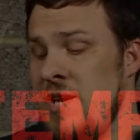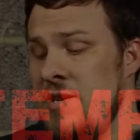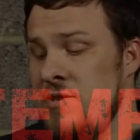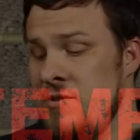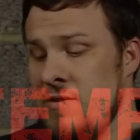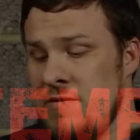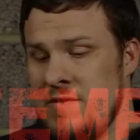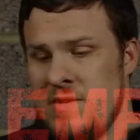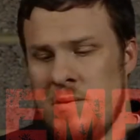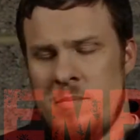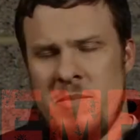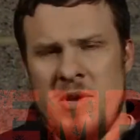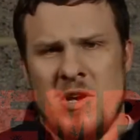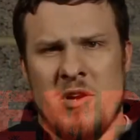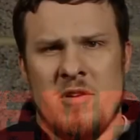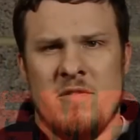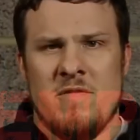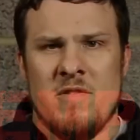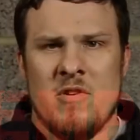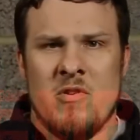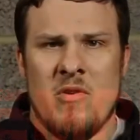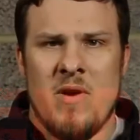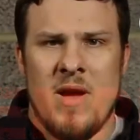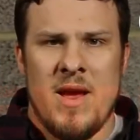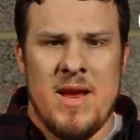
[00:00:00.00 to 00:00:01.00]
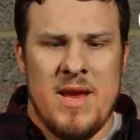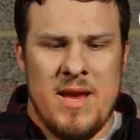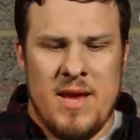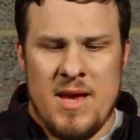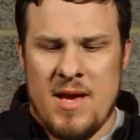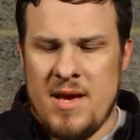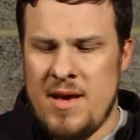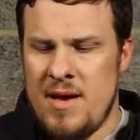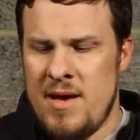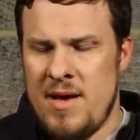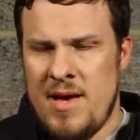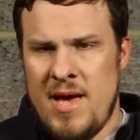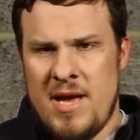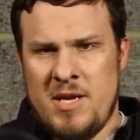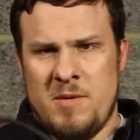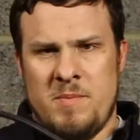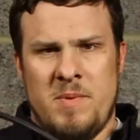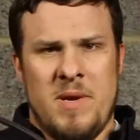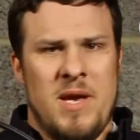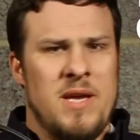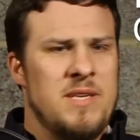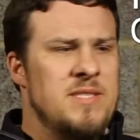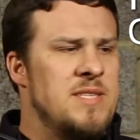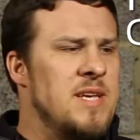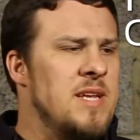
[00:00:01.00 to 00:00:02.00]
Airsoft sent me over a
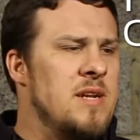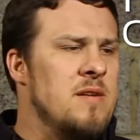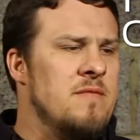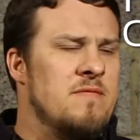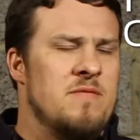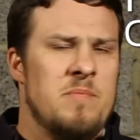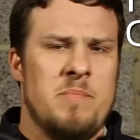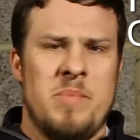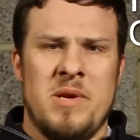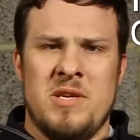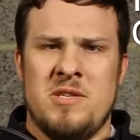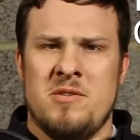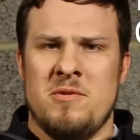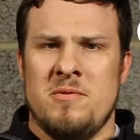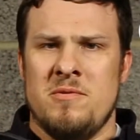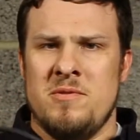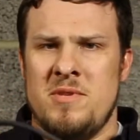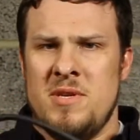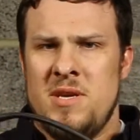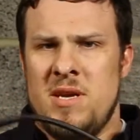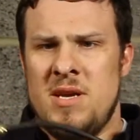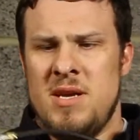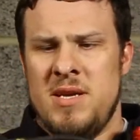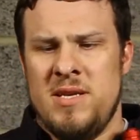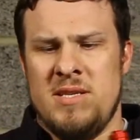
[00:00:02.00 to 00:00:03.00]
HPA setup for pistols.